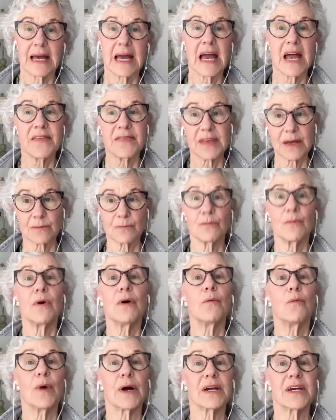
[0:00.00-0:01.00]
And then
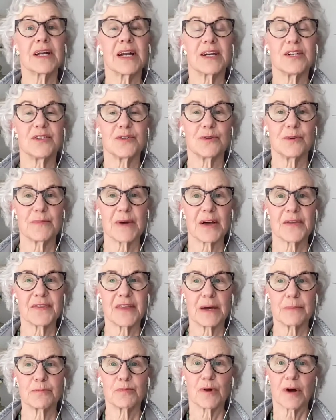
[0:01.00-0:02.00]
what can I do about
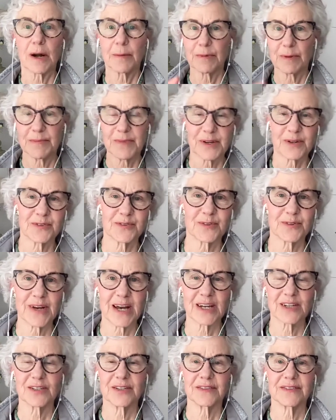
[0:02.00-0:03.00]
that problem? There's your
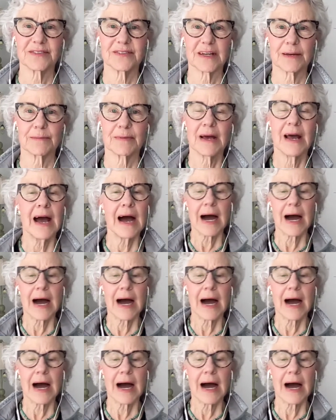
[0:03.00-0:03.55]
action step.